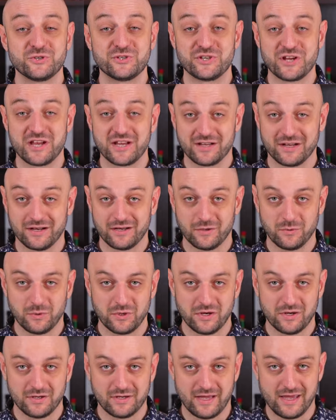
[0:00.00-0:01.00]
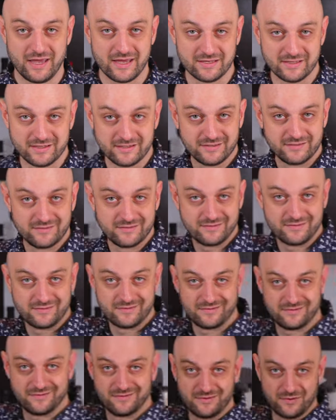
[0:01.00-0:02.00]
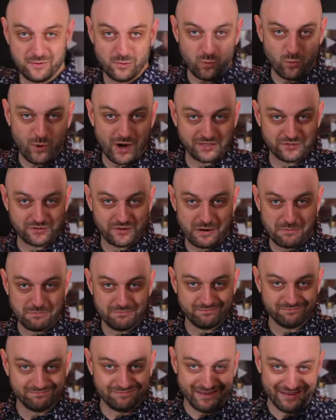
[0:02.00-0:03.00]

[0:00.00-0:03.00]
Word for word: to the shaker we're gonna add white rum,